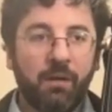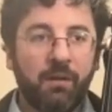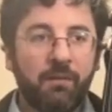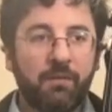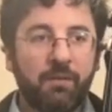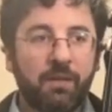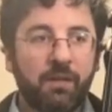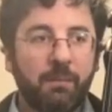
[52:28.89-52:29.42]

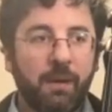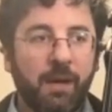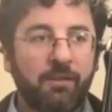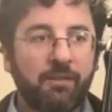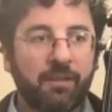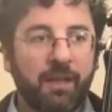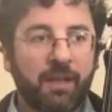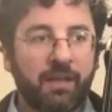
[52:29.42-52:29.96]
So you can
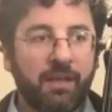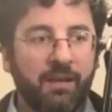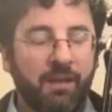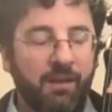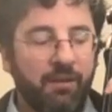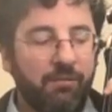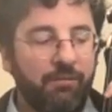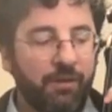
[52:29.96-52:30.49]
imagine, like,
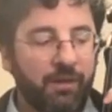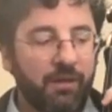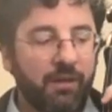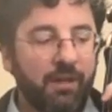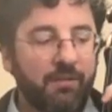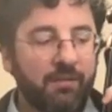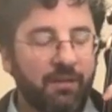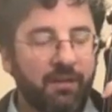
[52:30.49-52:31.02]
finger
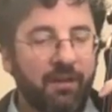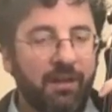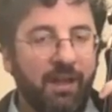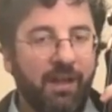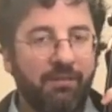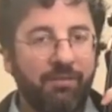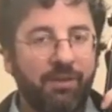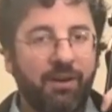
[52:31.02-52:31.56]
gets a little
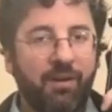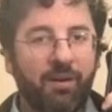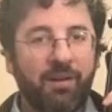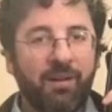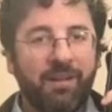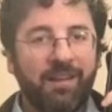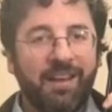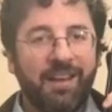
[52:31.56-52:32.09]
heavier,